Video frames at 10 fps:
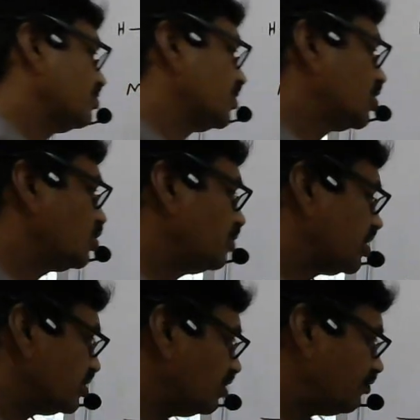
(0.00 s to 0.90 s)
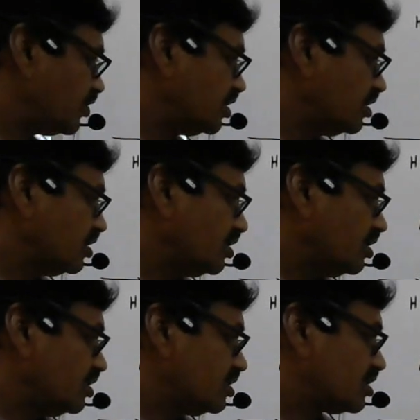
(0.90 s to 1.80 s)
So because of
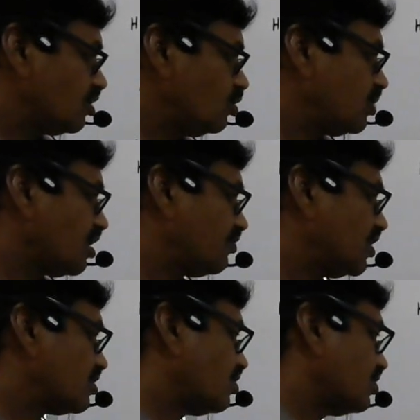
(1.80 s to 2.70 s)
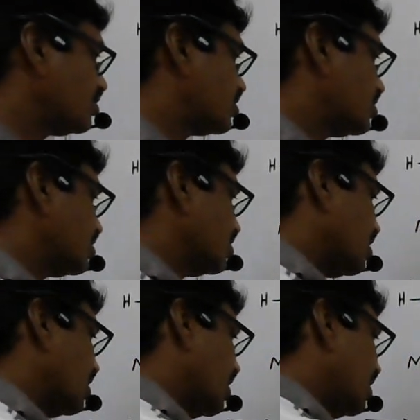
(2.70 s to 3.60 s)
this lone pair of electrons
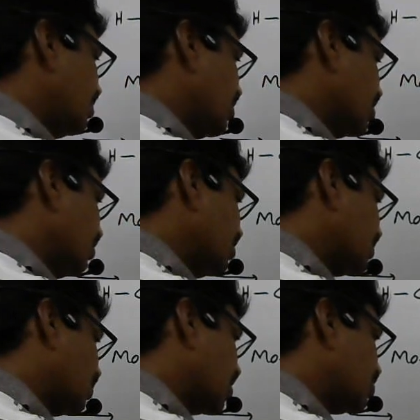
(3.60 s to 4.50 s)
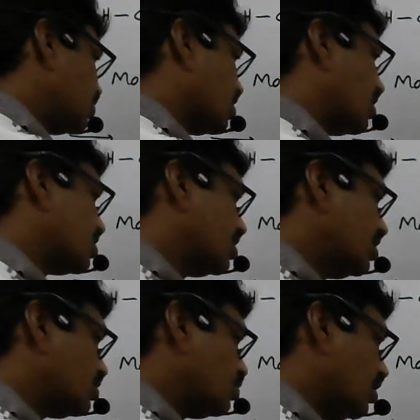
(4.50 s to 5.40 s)
and because of this positive charge,
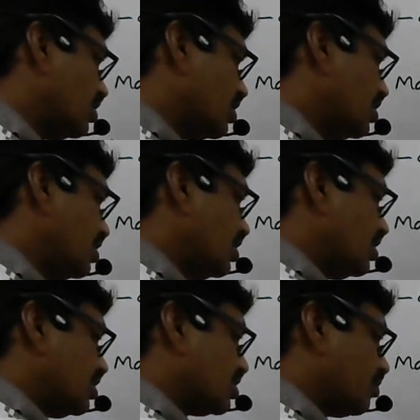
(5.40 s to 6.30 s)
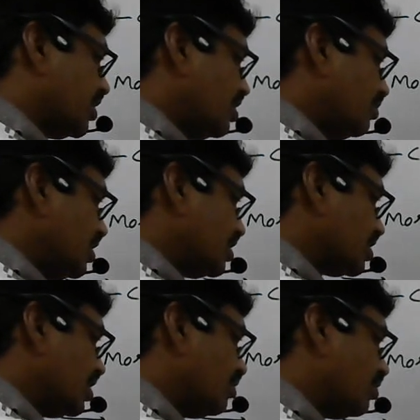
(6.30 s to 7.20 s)
these two are separated by a
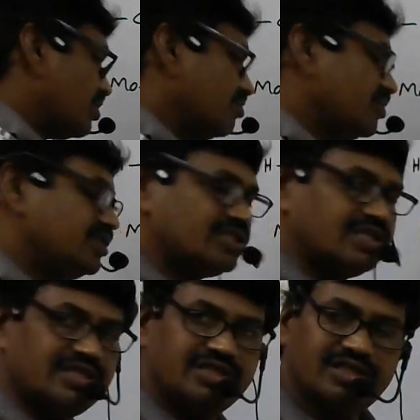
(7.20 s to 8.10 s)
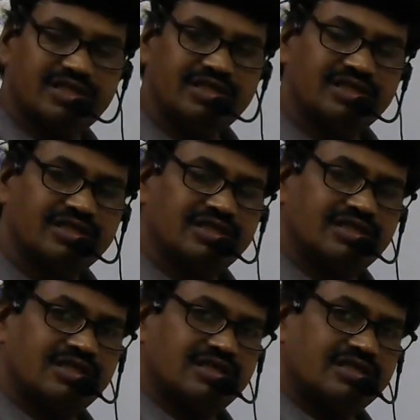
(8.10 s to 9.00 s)
single bond. Means here
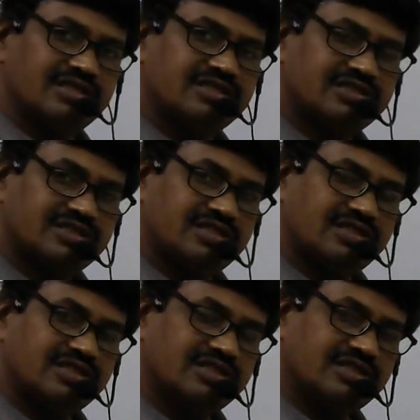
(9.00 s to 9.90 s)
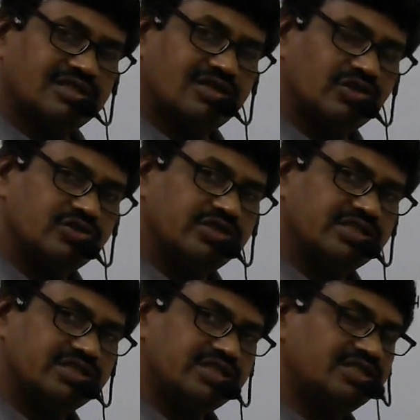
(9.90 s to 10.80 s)
this
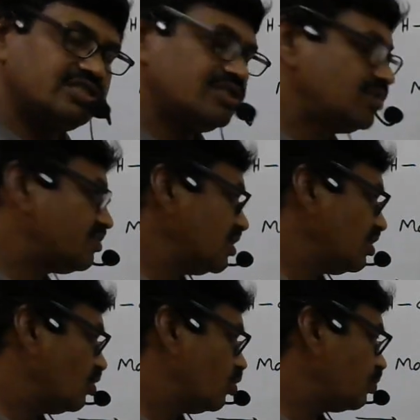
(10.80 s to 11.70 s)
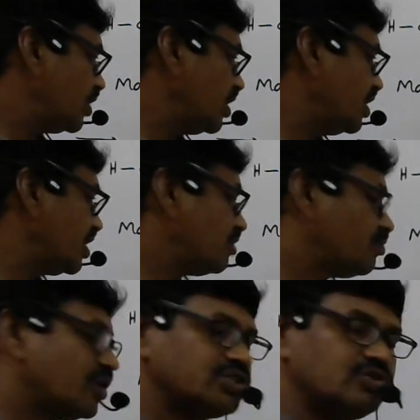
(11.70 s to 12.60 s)
conjugation is in between lone pair and
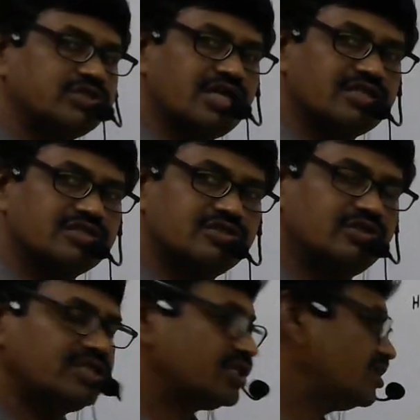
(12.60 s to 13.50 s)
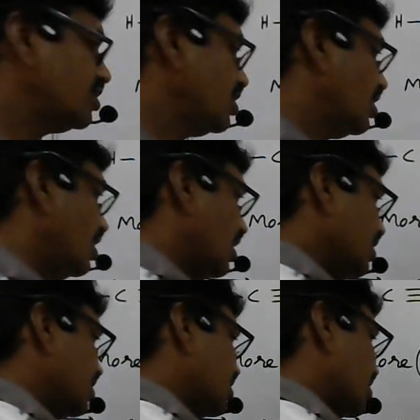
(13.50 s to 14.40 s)
positive charge. So that
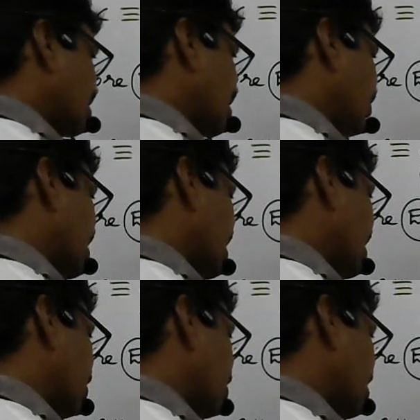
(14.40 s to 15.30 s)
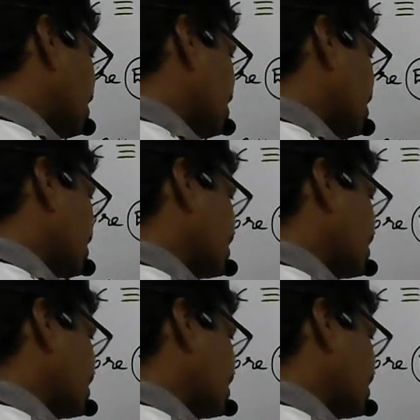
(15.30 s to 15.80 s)
lies we can write resonance.